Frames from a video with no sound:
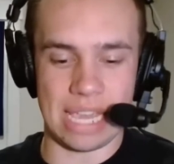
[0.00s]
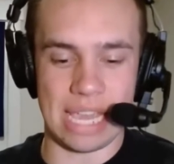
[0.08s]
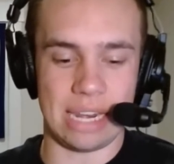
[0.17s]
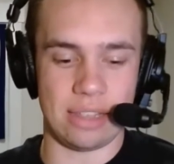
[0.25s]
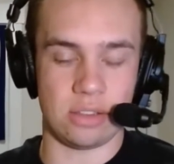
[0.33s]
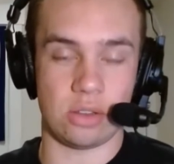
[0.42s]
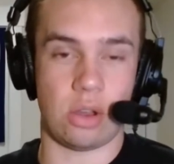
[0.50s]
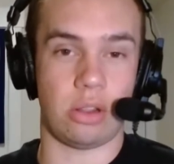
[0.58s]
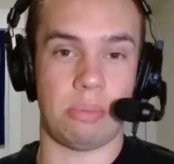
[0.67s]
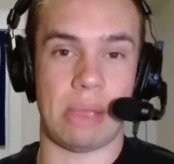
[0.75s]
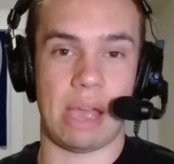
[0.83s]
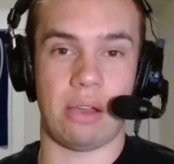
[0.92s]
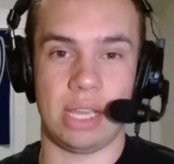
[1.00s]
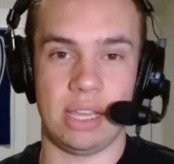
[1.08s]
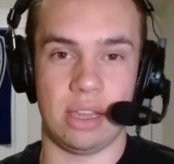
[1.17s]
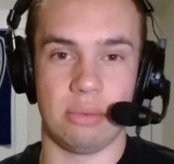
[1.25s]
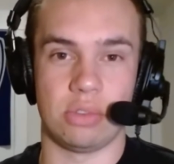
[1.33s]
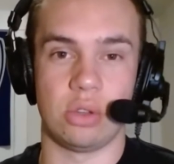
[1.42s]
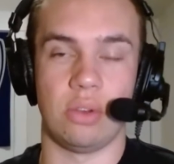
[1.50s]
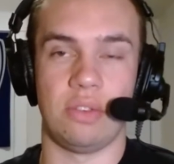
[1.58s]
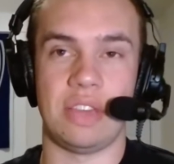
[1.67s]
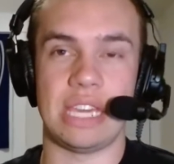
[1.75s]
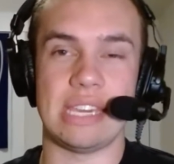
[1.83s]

It is all about him. So if